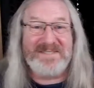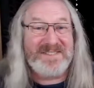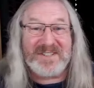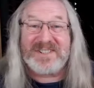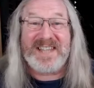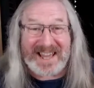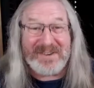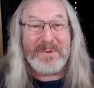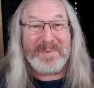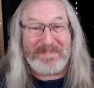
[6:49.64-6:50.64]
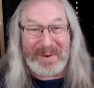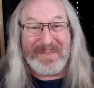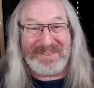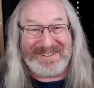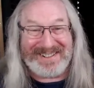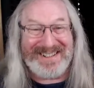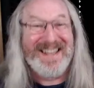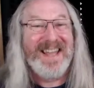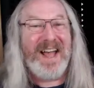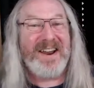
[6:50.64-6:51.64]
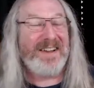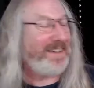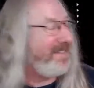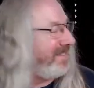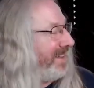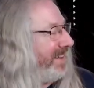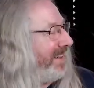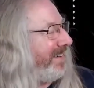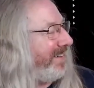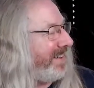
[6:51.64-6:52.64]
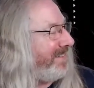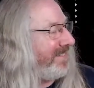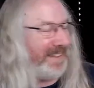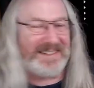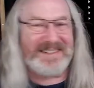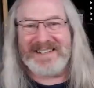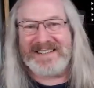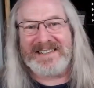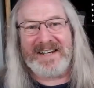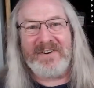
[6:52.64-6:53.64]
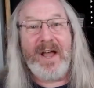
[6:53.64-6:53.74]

just cannot be bothered, and I don't think it's necessary.